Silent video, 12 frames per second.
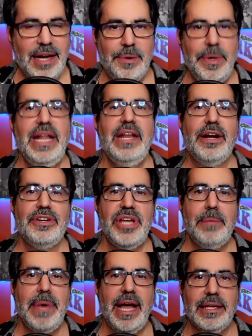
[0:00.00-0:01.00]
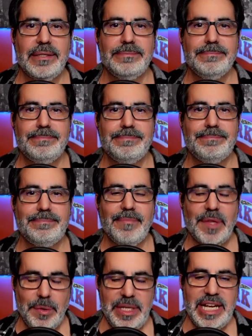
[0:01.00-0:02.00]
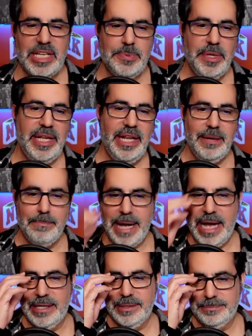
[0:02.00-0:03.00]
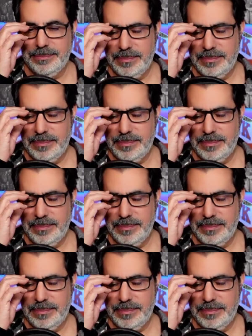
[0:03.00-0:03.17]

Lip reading: We need RJ back. We desperately need him back.